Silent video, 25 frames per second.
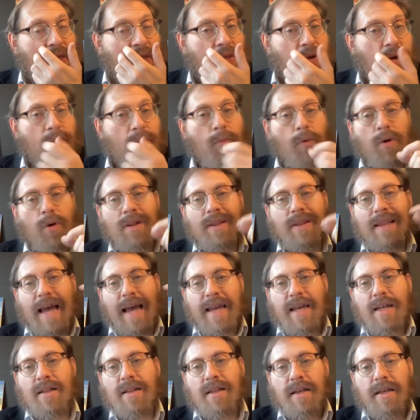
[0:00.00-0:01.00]
they're more
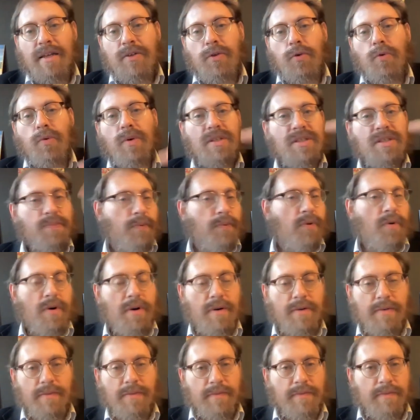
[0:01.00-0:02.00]
likely to
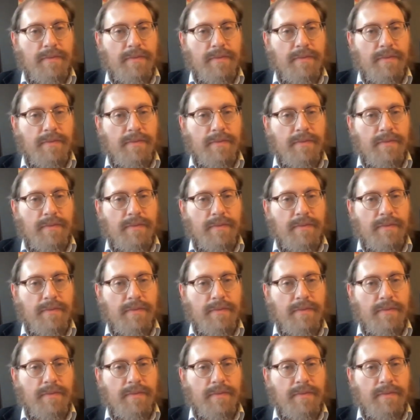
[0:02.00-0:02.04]
explore